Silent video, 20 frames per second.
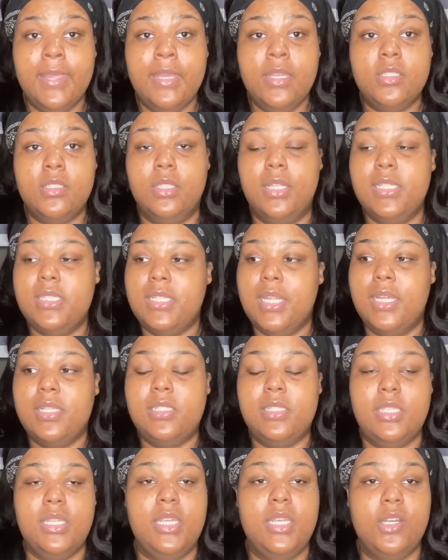So let's not
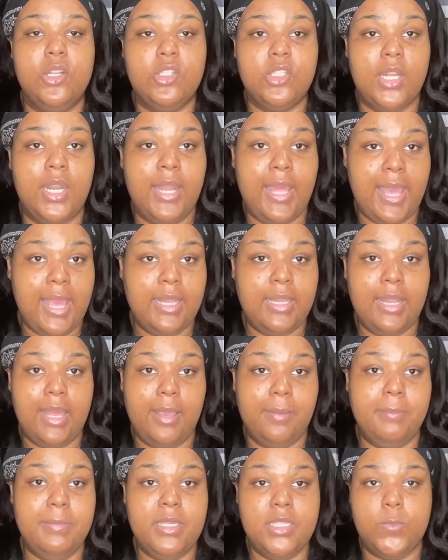sit here and try to act
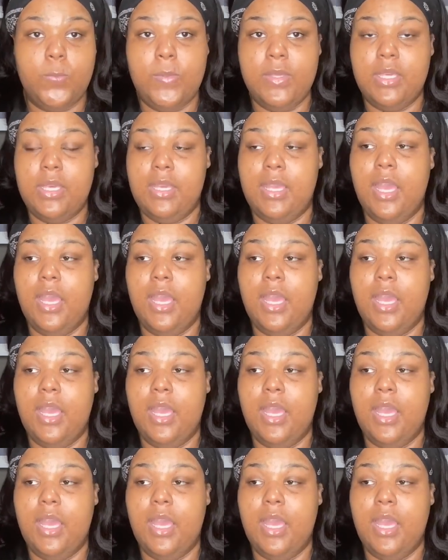like me speaking